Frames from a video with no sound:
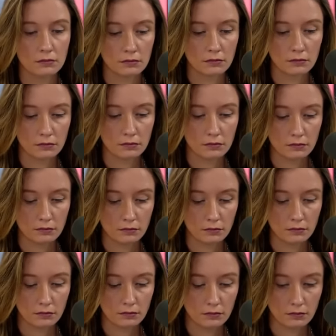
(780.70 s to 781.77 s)

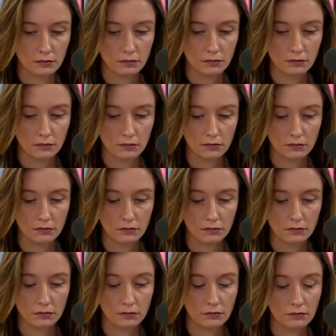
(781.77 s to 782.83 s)

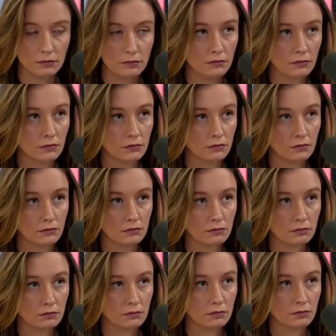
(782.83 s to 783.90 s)

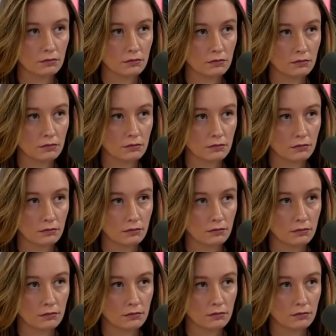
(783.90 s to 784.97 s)

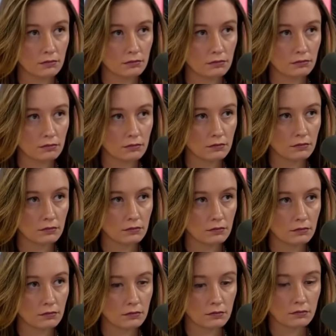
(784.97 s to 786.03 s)

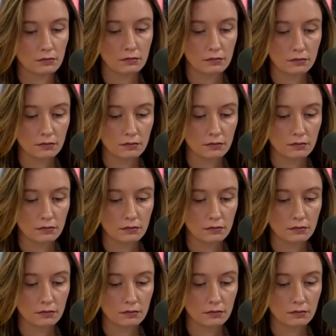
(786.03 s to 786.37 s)
No words are spoken by the person on screen.